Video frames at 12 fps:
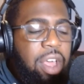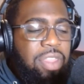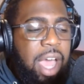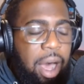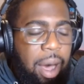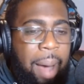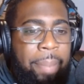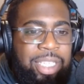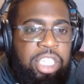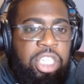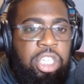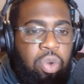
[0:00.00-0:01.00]
that
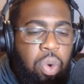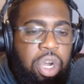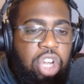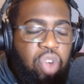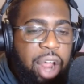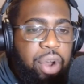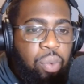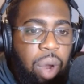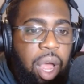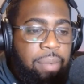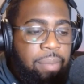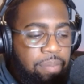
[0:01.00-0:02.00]
oppositions are going to try to run.